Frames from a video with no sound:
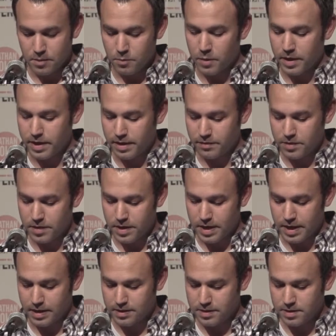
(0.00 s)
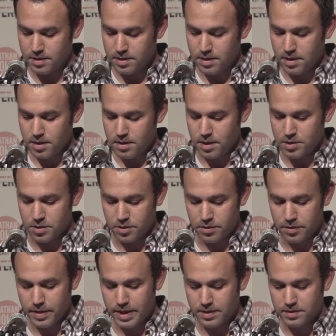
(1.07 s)
One after the next, they turn
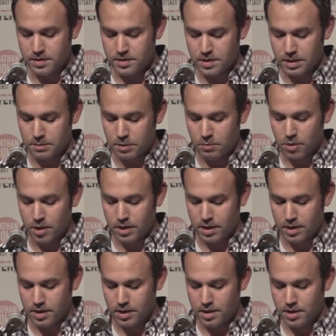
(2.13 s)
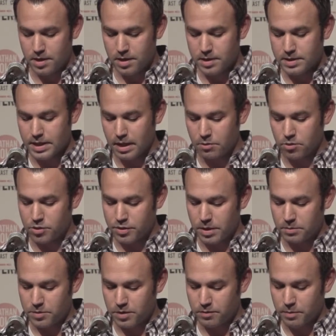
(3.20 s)
their heads to see me walk in, towel
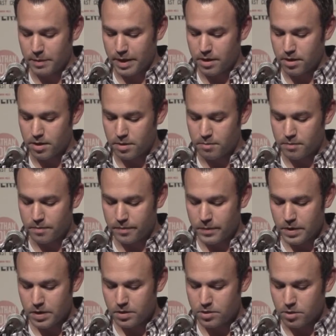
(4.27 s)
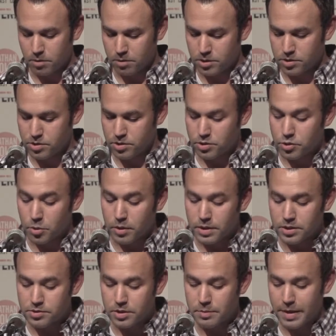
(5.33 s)
draped over my arm,
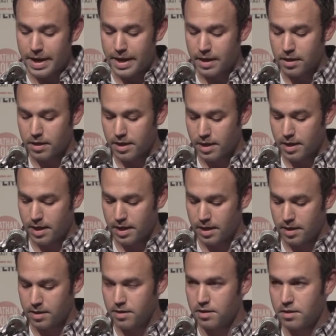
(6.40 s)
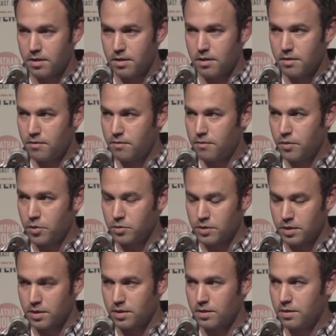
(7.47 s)
toiletry bag in hand,
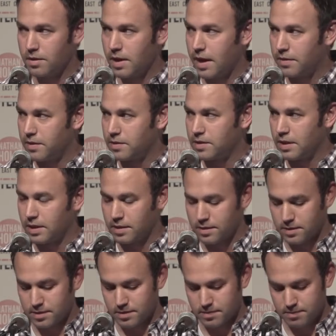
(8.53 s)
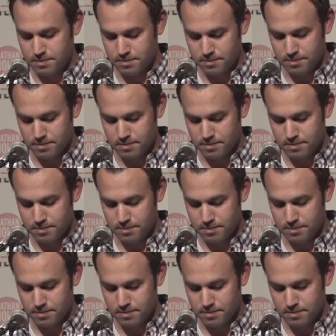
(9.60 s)
frozen at the sinks.